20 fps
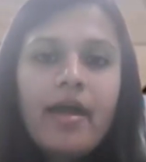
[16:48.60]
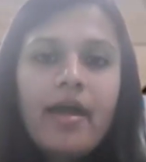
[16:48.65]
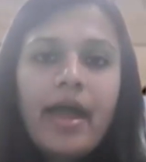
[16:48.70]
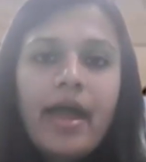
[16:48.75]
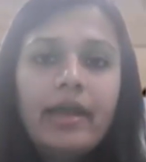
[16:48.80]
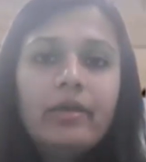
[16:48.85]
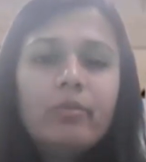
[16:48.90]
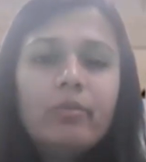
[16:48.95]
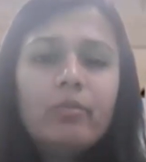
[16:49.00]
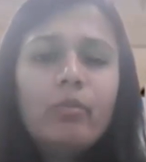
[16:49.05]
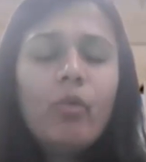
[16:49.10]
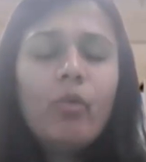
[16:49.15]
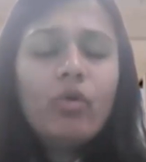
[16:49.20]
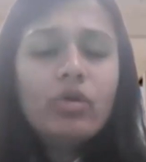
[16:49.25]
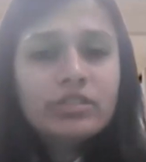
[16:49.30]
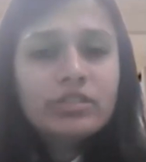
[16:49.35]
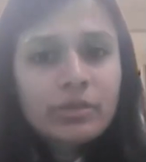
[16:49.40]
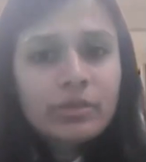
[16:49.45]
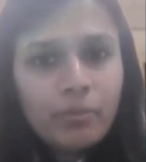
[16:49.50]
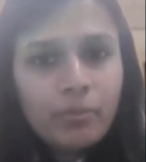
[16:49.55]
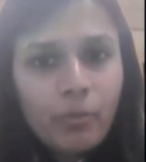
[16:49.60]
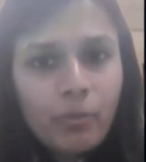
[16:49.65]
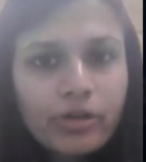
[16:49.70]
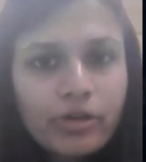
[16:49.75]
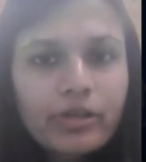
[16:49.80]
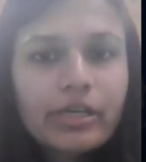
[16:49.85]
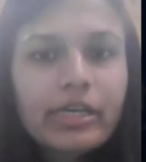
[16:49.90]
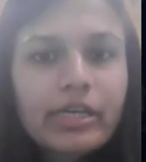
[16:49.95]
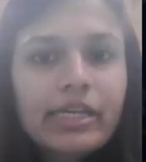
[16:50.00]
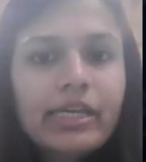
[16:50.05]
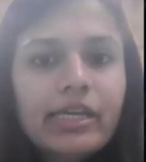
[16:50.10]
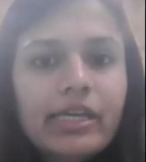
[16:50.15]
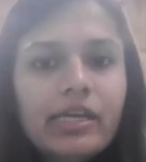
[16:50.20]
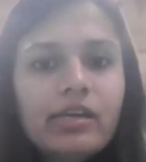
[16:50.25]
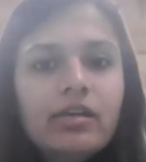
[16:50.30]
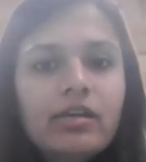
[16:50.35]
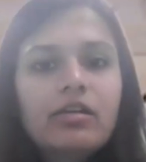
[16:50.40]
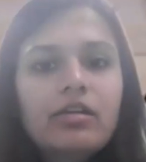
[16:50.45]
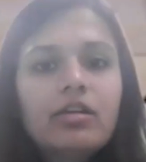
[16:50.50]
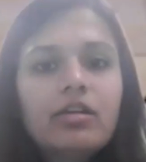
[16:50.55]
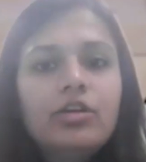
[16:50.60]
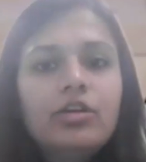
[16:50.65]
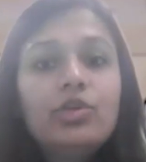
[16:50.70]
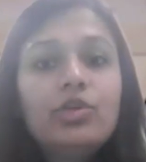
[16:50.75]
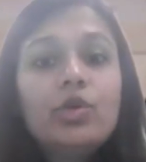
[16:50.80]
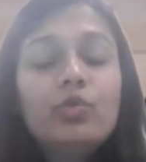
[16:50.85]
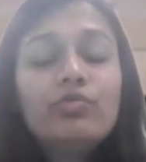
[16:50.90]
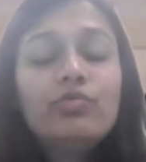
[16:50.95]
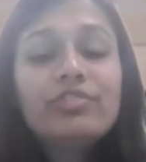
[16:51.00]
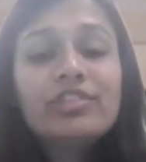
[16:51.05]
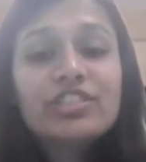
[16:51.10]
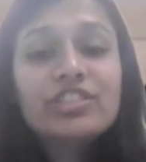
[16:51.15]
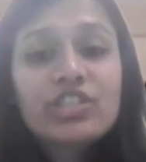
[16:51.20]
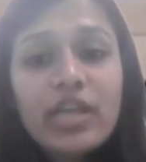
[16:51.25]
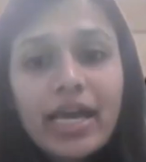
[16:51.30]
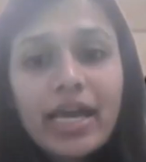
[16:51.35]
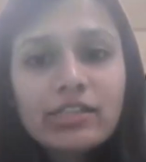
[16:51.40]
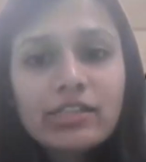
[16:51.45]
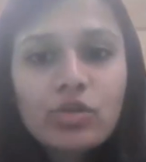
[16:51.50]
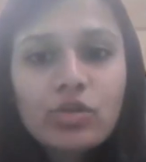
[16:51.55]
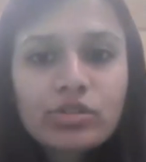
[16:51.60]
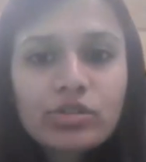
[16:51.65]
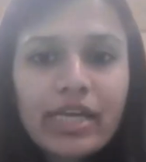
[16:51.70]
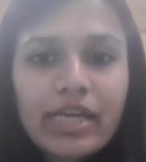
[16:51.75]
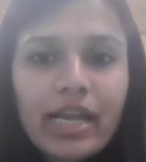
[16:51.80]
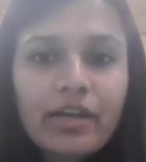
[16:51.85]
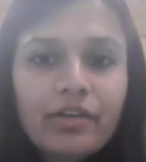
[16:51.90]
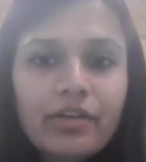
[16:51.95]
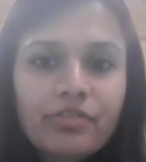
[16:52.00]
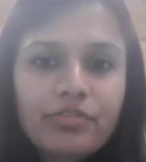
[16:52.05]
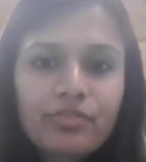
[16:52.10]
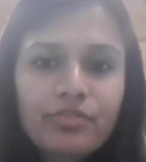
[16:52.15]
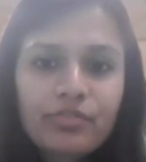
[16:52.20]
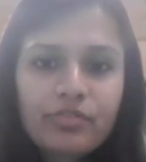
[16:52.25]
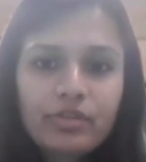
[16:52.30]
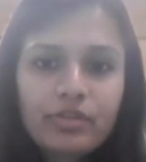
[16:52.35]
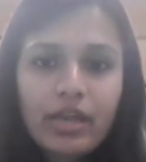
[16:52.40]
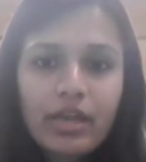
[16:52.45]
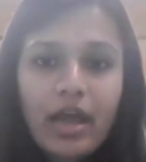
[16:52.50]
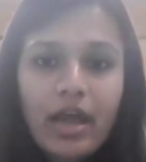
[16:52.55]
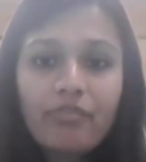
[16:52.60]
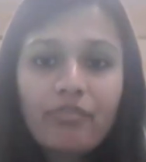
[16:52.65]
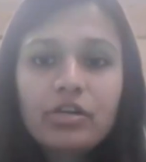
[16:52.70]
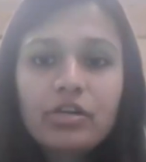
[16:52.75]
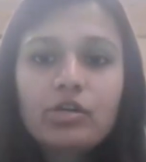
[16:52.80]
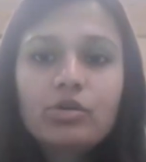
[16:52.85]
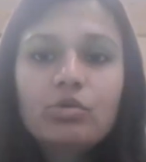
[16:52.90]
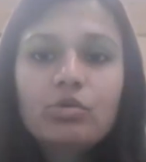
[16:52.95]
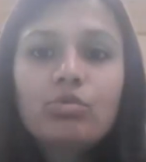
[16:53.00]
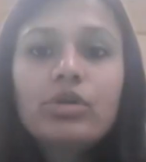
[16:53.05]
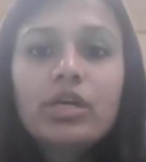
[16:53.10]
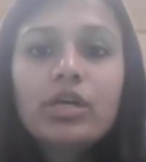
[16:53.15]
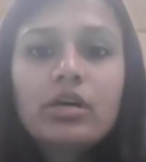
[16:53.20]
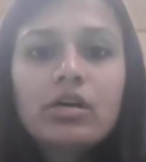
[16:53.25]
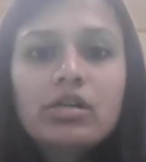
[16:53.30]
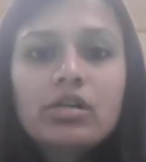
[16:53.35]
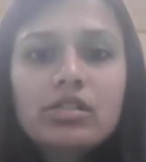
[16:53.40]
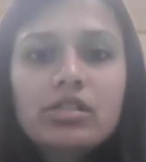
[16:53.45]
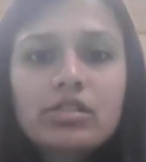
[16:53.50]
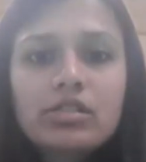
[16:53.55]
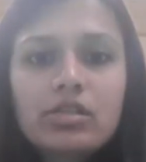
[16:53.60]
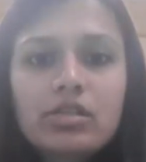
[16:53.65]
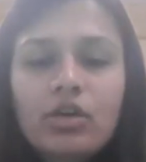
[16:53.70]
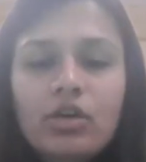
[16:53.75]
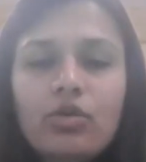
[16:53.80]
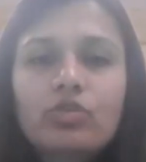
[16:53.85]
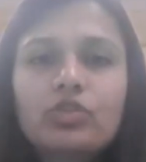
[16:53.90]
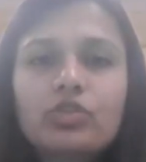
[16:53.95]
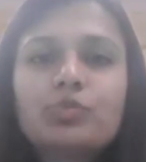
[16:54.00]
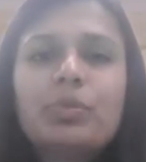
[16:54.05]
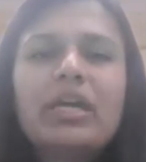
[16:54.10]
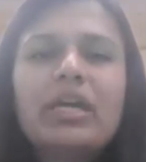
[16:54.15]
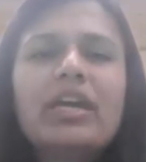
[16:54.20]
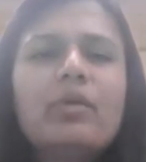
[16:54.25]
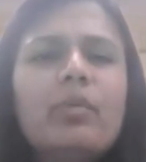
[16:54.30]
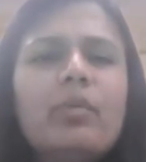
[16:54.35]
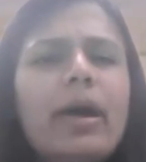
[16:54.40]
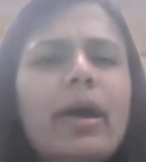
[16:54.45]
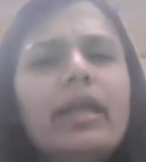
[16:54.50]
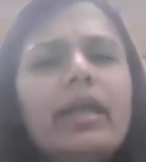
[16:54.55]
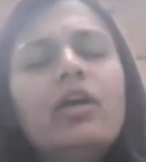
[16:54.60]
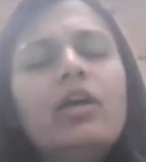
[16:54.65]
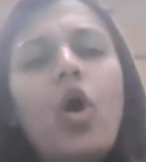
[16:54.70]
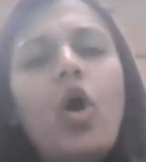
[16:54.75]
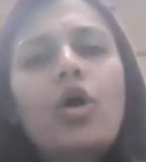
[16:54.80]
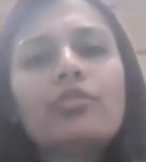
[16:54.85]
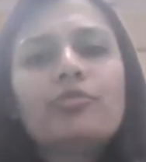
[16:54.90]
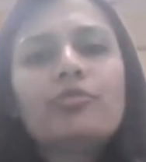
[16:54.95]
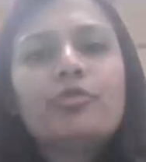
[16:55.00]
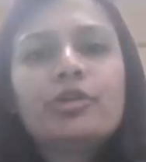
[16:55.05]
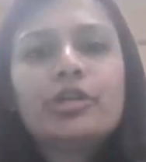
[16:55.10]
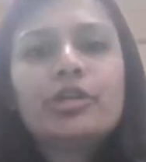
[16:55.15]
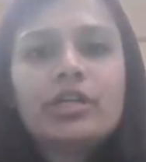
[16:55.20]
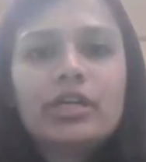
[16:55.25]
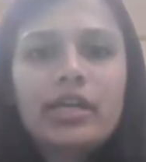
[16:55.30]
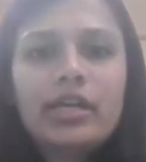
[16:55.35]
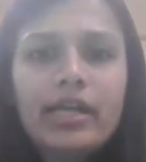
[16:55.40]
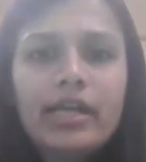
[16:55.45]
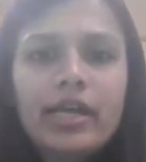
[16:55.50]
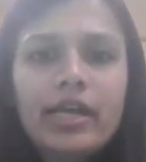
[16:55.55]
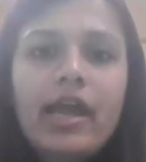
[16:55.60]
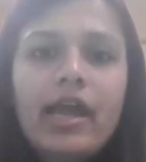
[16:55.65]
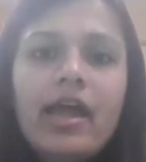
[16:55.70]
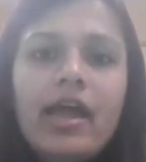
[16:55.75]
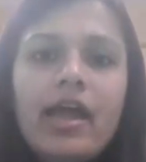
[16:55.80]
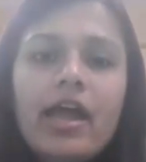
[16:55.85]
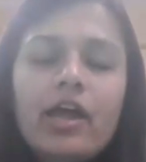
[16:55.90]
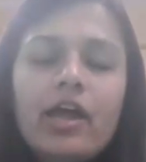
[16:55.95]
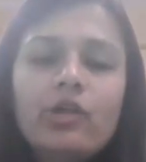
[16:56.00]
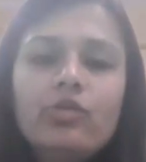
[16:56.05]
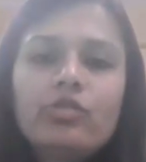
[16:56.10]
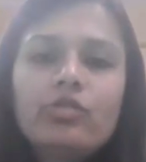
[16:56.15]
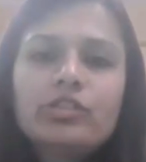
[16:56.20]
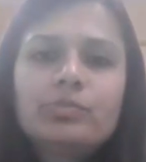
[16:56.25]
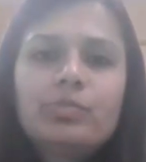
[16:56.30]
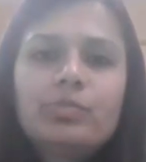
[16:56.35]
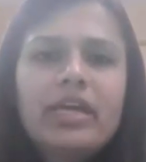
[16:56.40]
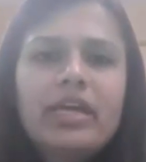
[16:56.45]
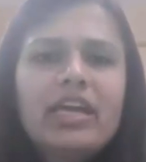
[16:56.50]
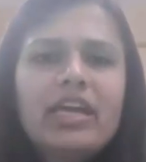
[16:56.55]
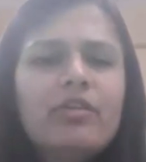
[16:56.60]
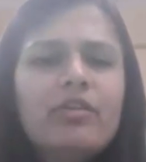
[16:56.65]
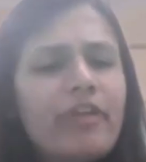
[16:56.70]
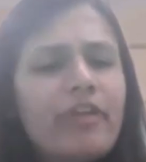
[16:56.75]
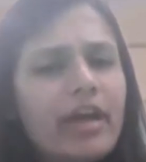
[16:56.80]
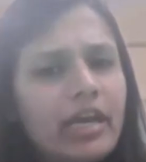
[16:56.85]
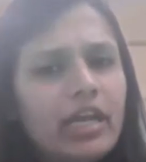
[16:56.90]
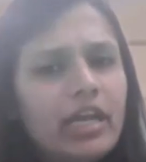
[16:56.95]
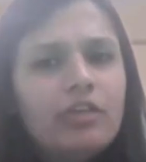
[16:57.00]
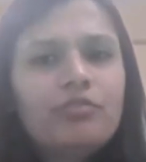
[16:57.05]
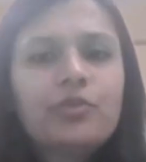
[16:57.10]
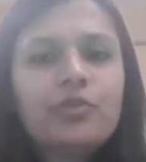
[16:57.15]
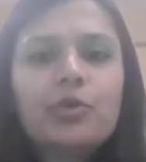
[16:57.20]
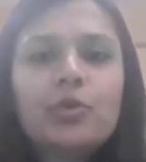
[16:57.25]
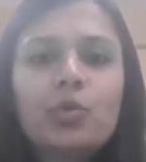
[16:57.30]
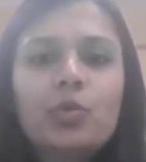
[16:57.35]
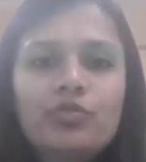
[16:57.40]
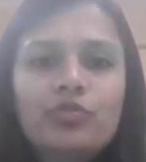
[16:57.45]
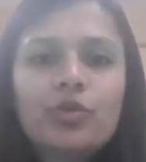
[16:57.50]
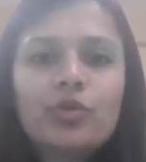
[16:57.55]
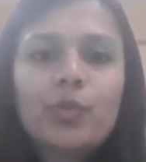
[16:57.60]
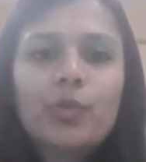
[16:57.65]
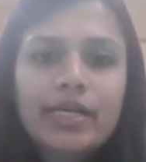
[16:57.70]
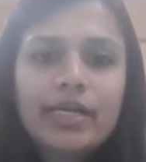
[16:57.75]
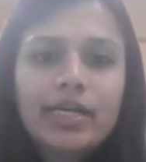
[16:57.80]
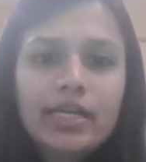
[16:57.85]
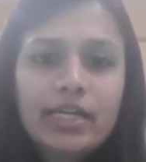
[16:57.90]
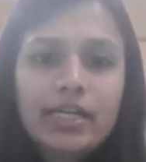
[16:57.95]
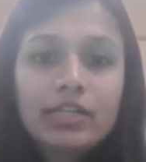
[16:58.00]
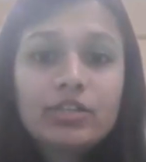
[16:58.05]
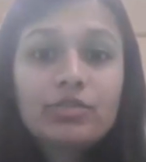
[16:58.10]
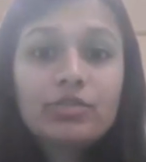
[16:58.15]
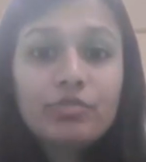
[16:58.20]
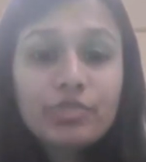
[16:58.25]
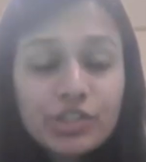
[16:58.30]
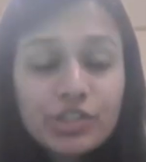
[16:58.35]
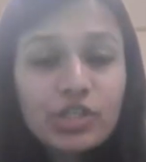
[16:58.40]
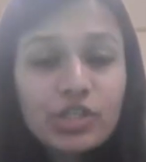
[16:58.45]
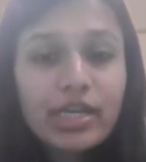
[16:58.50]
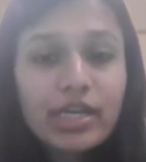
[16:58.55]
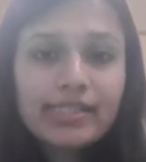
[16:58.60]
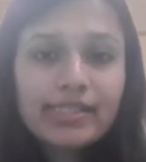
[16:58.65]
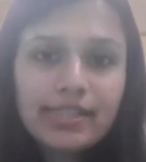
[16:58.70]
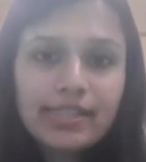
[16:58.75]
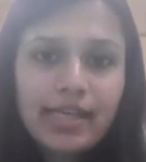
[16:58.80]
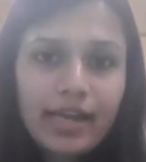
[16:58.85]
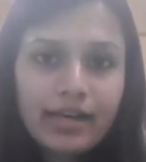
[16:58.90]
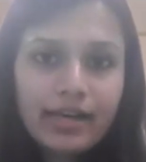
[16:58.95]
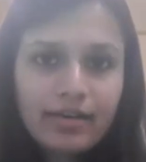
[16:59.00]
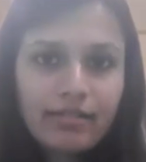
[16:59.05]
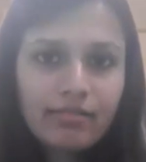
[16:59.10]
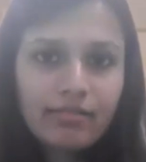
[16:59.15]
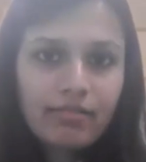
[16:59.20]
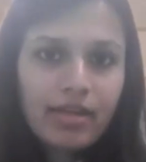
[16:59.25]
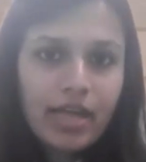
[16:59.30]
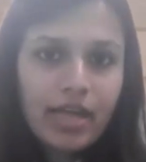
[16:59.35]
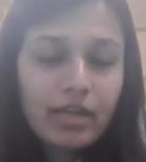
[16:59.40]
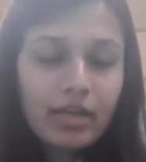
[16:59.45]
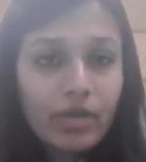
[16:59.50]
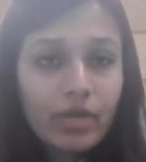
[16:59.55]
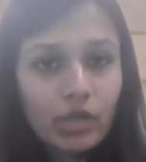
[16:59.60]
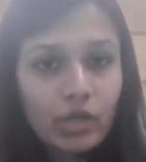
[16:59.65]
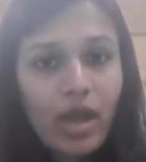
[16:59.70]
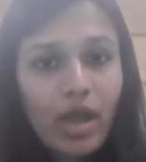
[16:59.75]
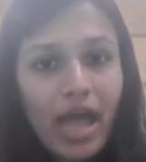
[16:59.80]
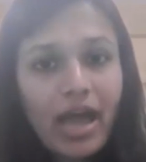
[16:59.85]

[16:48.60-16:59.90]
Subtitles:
And most importantly, you visualize yourself that after 2 years, you're speaking very confidently and you're speaking very fluently. Visualize that. And when you